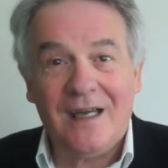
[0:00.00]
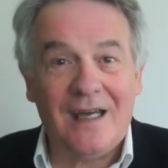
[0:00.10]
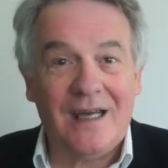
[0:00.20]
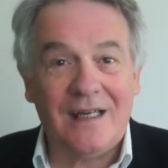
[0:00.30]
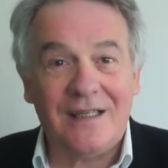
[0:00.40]

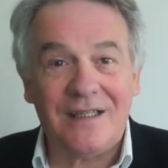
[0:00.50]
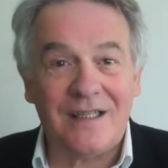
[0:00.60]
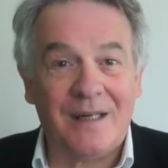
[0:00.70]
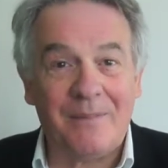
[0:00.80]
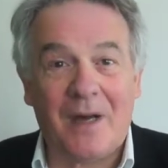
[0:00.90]
And
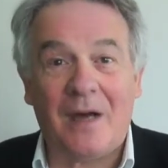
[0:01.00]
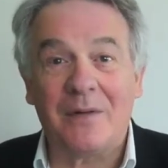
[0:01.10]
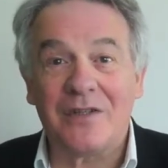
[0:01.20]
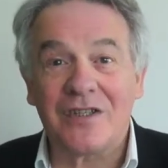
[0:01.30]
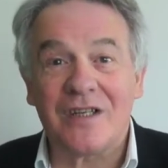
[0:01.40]
um, I
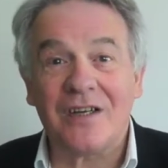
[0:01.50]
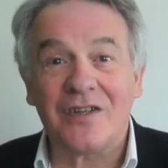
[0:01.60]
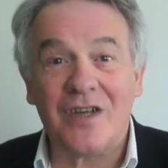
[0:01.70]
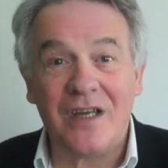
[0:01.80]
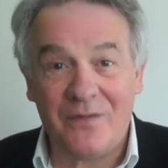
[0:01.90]
would just like to
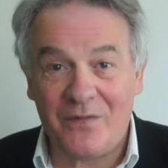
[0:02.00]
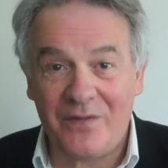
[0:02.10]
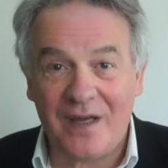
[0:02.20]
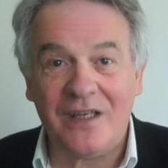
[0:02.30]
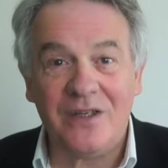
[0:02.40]
say
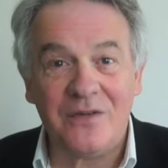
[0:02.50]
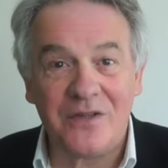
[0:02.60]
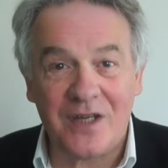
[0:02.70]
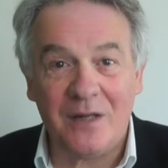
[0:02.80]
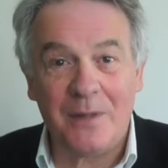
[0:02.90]
thank you
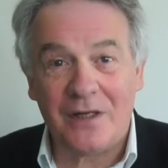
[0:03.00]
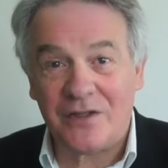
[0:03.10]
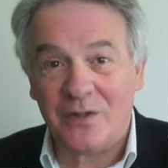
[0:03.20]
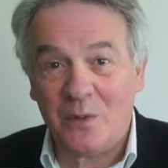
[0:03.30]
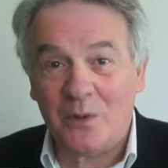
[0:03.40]
so
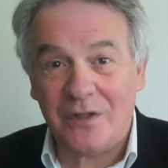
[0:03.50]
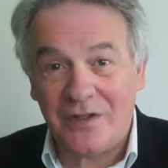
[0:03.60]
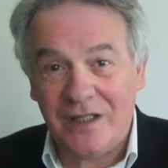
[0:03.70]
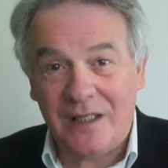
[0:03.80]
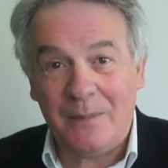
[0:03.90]
much to all the
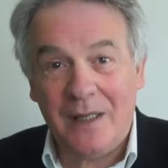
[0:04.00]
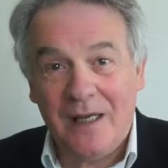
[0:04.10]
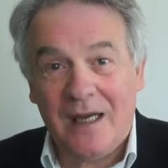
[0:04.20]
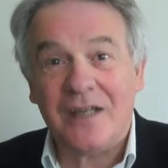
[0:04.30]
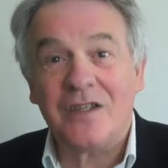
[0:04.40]
team
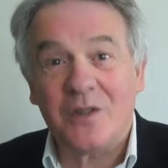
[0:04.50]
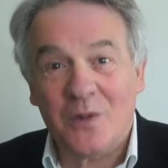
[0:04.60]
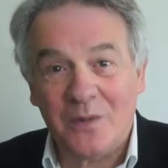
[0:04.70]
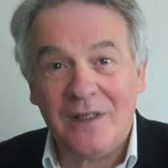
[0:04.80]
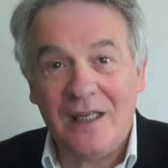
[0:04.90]
at
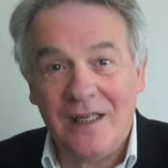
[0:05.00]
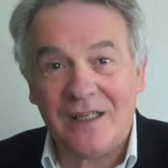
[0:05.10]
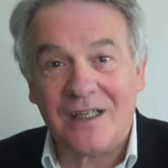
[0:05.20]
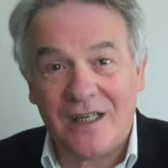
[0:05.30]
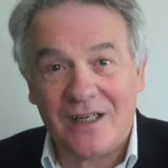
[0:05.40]

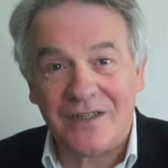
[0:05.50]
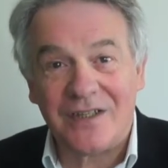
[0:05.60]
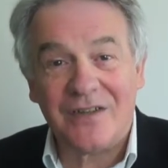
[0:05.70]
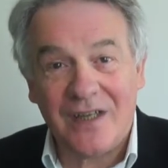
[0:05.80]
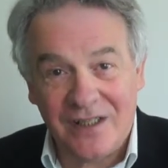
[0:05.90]
Cornelia
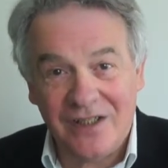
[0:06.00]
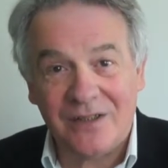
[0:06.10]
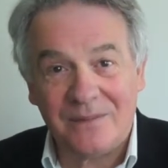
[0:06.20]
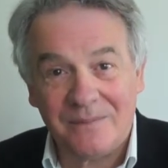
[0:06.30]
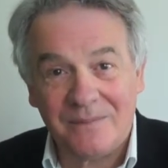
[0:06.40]
Cars. Thank you.